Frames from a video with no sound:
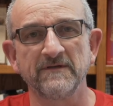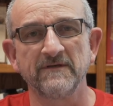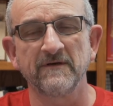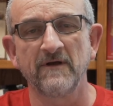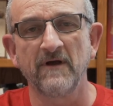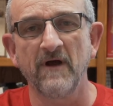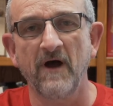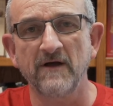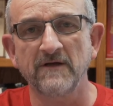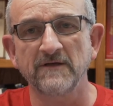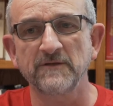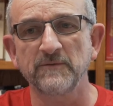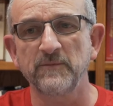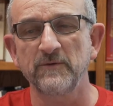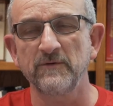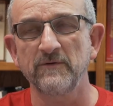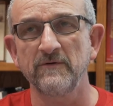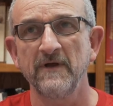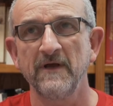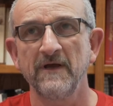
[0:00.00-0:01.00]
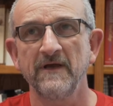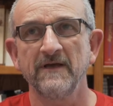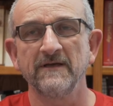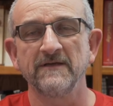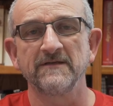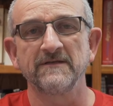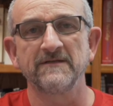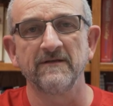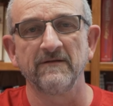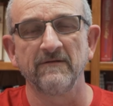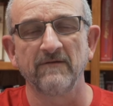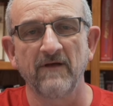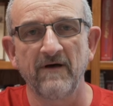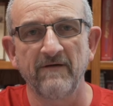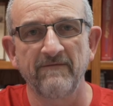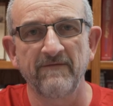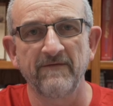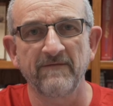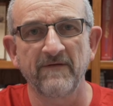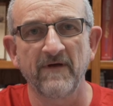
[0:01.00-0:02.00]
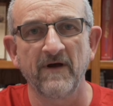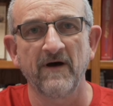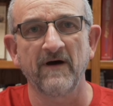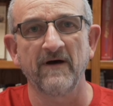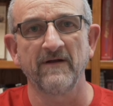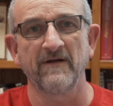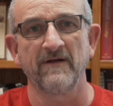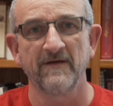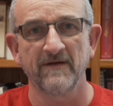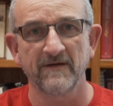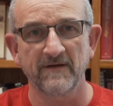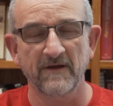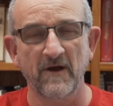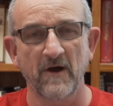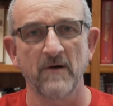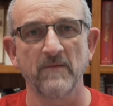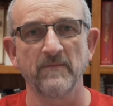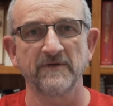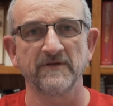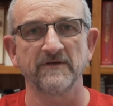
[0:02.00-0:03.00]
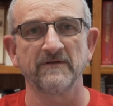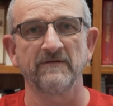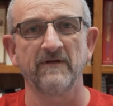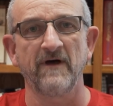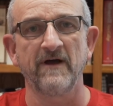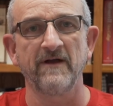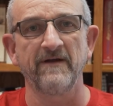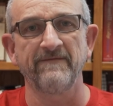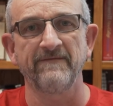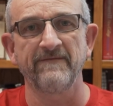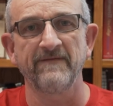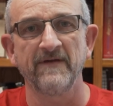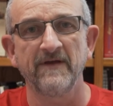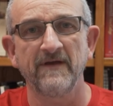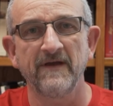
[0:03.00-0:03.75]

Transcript: The gospel is the love of God come to life